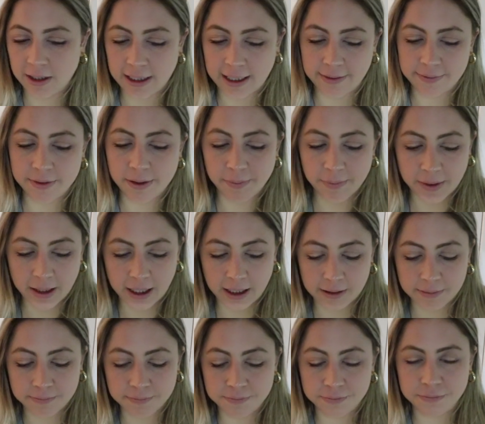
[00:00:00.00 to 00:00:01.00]
to have
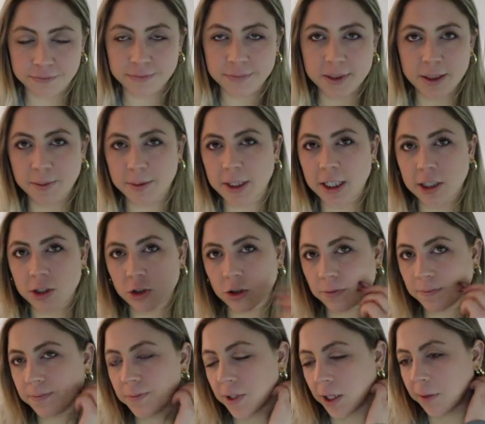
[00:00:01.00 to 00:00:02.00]
something
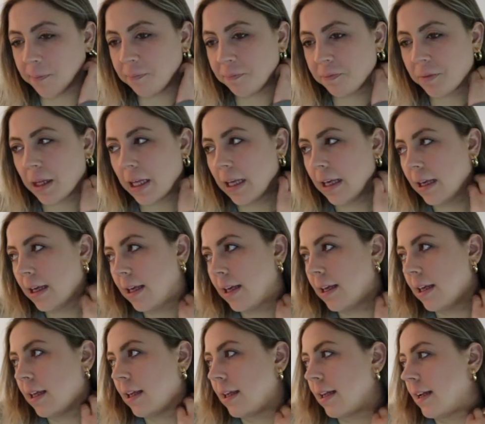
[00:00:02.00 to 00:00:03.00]
substantial. So
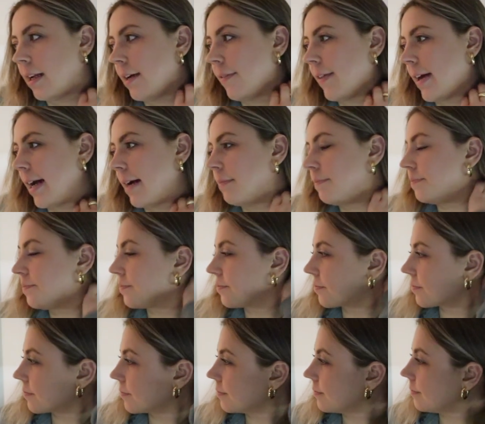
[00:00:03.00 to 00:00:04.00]
gonna have that
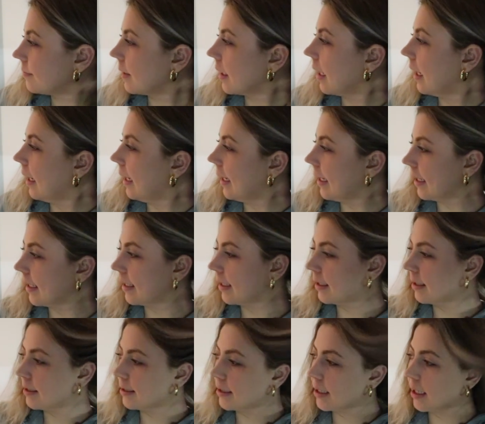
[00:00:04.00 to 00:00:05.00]

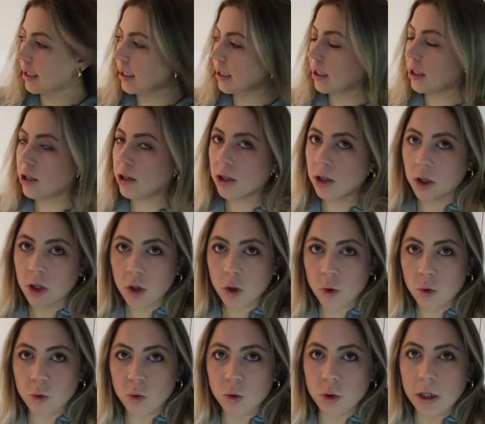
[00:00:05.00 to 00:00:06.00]
and
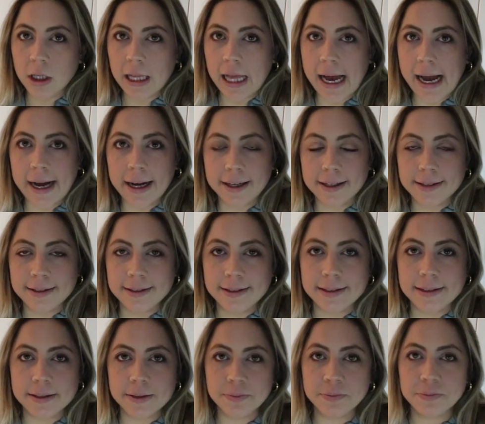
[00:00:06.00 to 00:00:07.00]
relax.